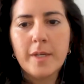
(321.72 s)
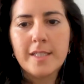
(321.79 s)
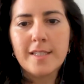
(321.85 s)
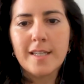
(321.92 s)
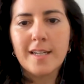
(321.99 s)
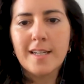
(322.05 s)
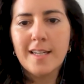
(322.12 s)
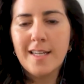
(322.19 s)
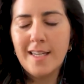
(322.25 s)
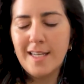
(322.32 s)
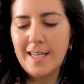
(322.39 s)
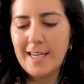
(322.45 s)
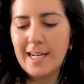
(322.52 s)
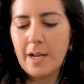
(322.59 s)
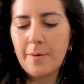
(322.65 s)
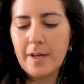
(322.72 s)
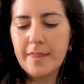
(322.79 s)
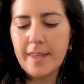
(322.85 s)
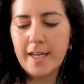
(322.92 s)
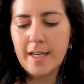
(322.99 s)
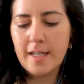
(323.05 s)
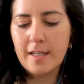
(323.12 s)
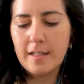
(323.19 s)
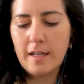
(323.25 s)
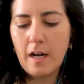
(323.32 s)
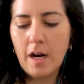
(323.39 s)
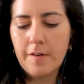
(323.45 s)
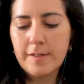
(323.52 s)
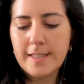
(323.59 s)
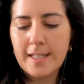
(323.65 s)
Amazing. And I read that
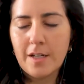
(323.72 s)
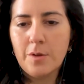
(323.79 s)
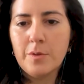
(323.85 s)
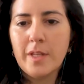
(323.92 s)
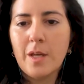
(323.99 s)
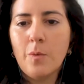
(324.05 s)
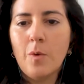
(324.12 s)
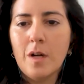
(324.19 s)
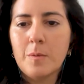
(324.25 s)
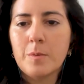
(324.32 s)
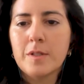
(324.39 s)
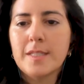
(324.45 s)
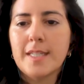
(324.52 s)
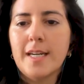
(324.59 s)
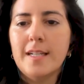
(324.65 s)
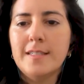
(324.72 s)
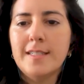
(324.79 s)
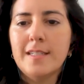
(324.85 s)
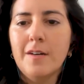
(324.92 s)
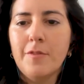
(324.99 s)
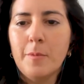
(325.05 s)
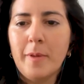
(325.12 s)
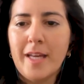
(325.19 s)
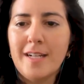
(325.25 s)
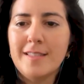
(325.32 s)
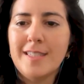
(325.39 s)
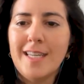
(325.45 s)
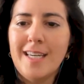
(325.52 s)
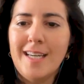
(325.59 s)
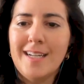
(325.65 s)
harvesting only 1% of the
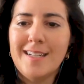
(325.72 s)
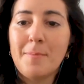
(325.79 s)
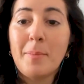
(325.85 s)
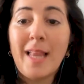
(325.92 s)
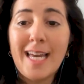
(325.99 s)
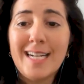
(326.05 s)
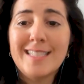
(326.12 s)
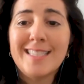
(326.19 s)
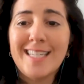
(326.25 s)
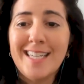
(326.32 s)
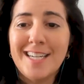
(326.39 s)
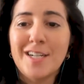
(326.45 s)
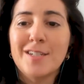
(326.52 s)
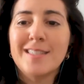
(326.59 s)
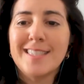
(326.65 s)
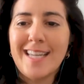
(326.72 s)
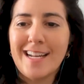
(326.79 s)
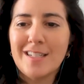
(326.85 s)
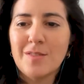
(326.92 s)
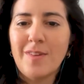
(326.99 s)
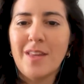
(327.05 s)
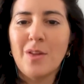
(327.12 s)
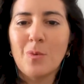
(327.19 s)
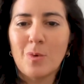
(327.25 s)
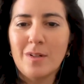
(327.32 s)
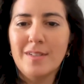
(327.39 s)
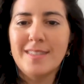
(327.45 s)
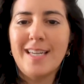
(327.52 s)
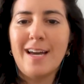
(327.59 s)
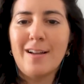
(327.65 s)
planet's heat could satisfy the world's